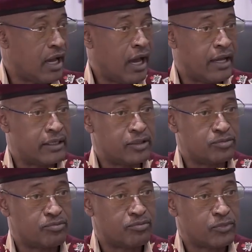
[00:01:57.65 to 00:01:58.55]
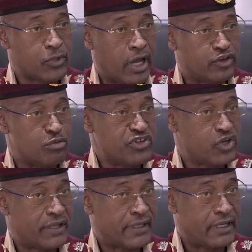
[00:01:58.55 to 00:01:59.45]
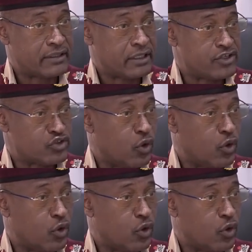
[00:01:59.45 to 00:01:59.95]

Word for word: and uh, to make sure that it's